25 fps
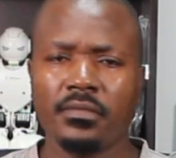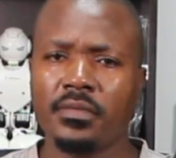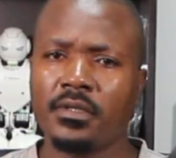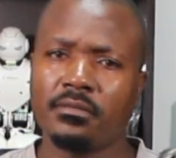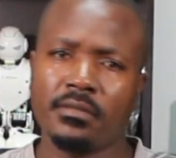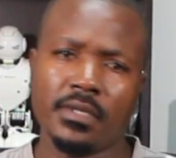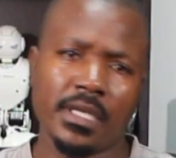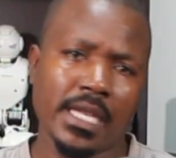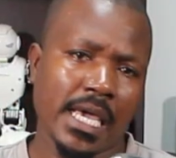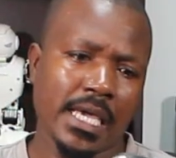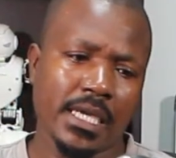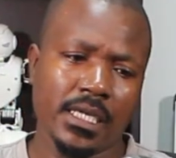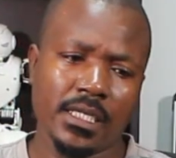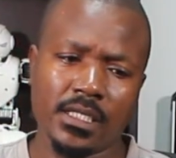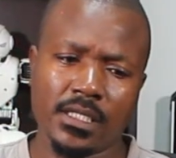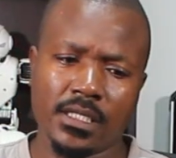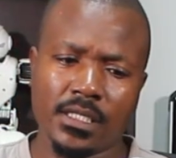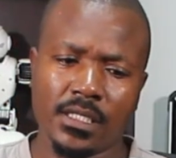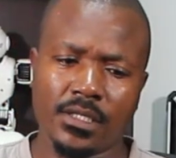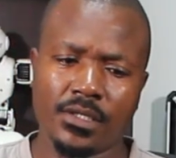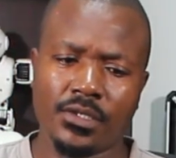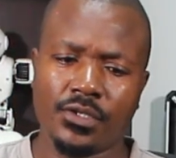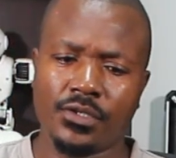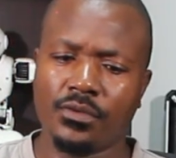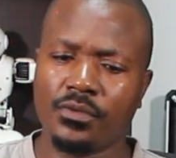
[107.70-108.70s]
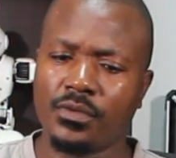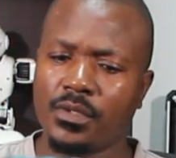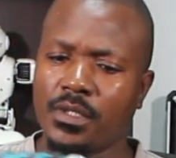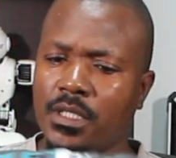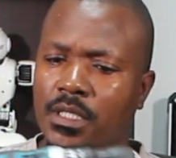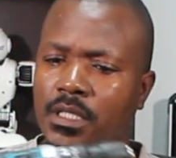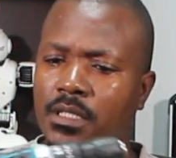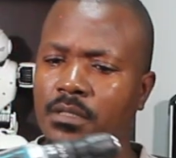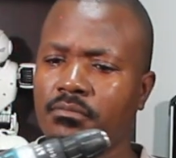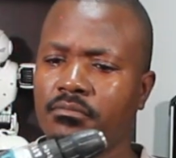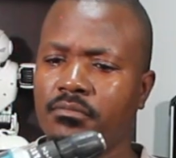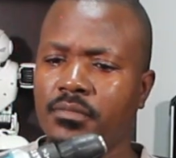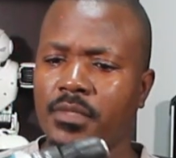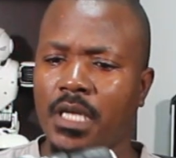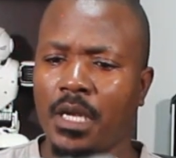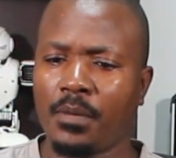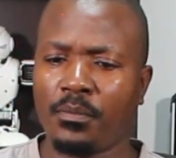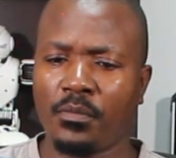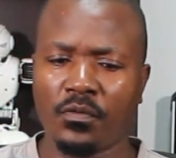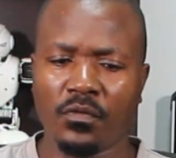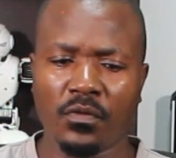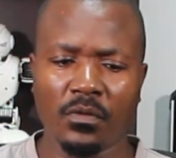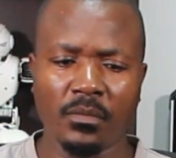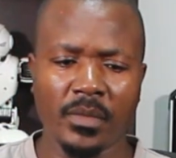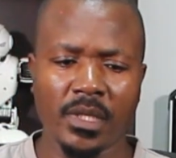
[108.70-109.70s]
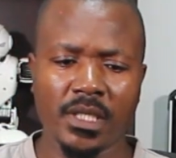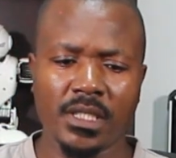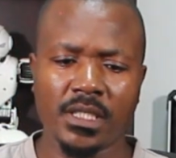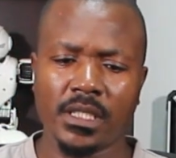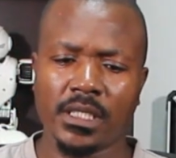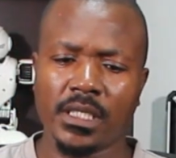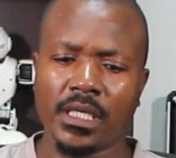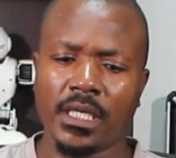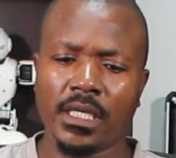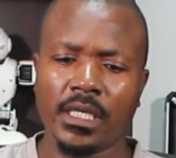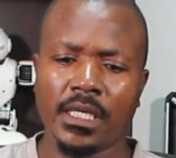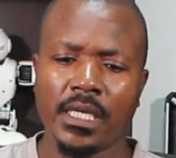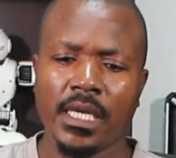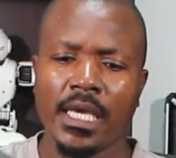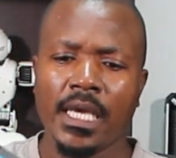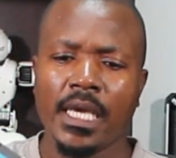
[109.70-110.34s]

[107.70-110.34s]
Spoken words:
light duty type of a material.